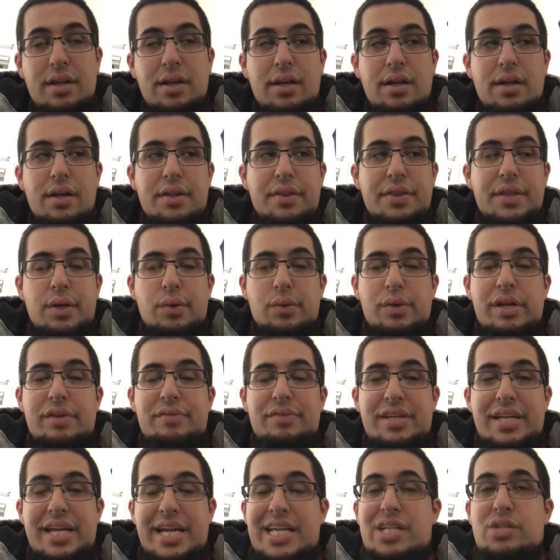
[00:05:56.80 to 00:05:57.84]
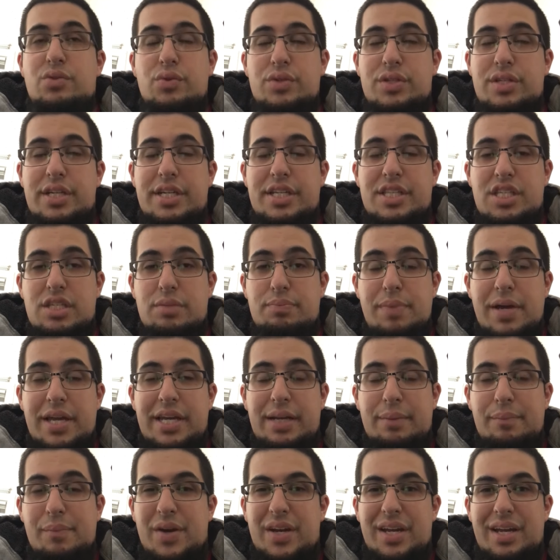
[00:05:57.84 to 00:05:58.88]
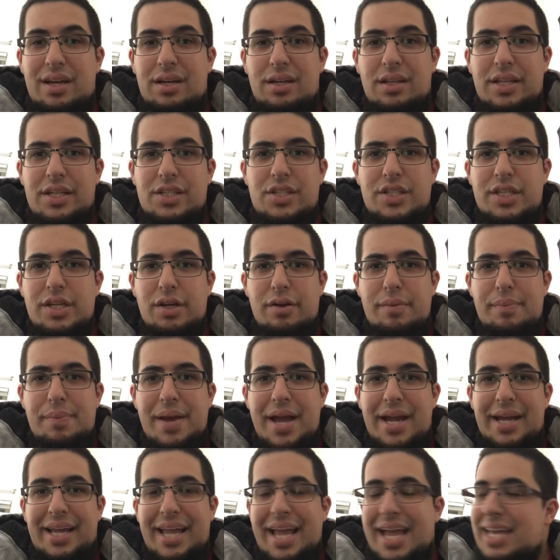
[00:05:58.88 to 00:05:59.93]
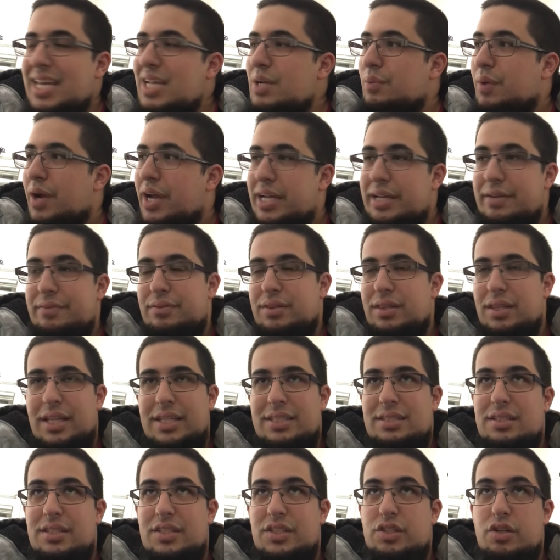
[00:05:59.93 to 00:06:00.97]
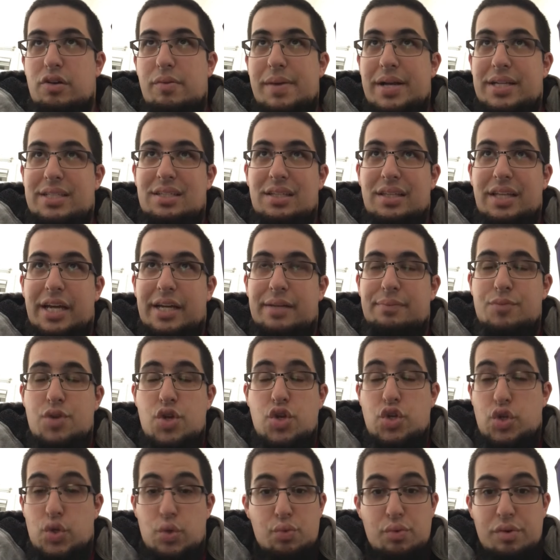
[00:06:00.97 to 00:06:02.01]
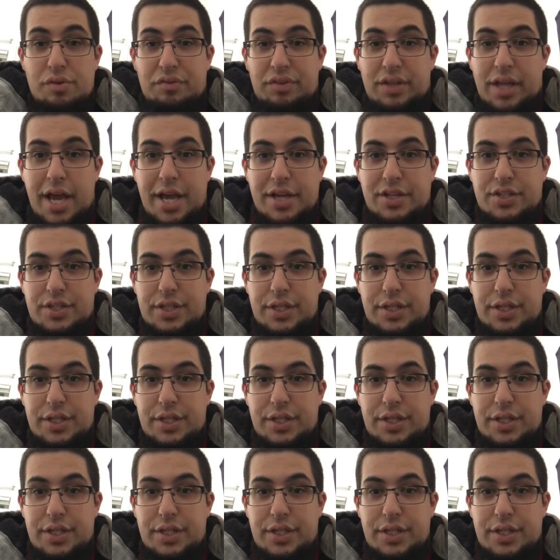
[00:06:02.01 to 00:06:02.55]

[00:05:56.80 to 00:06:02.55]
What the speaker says: they were even interested in spending money on a legendary pack anyway. Even let's go back to like June of last year